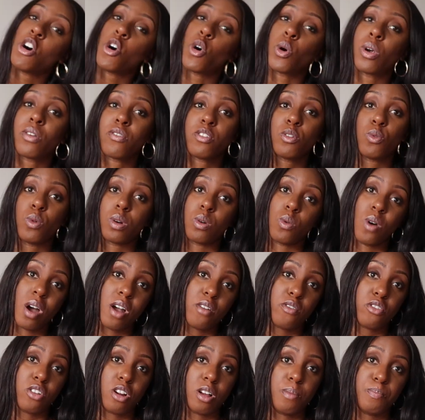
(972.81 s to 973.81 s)
or if you want to
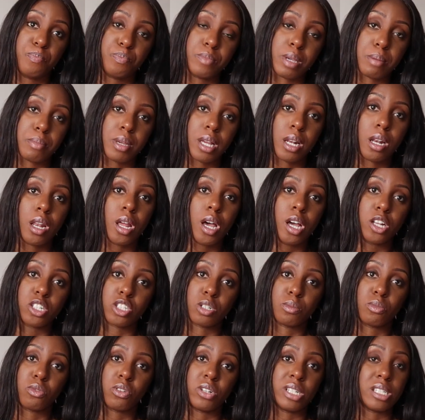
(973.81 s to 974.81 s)
work for maybe a
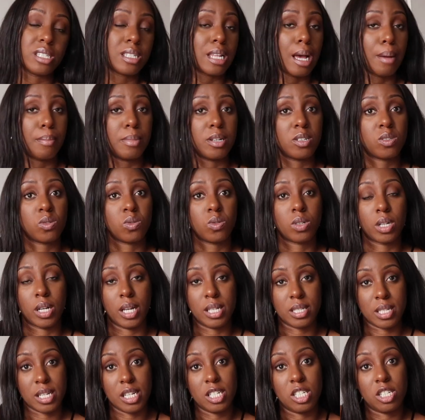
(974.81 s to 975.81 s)
larger, more established
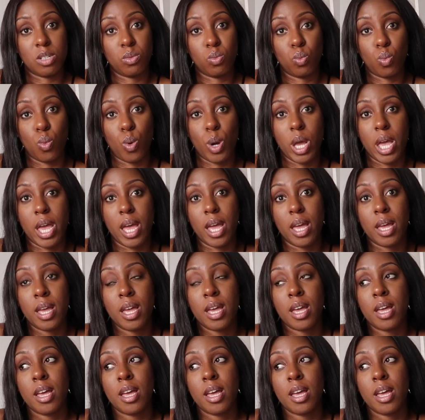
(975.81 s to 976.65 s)
organization where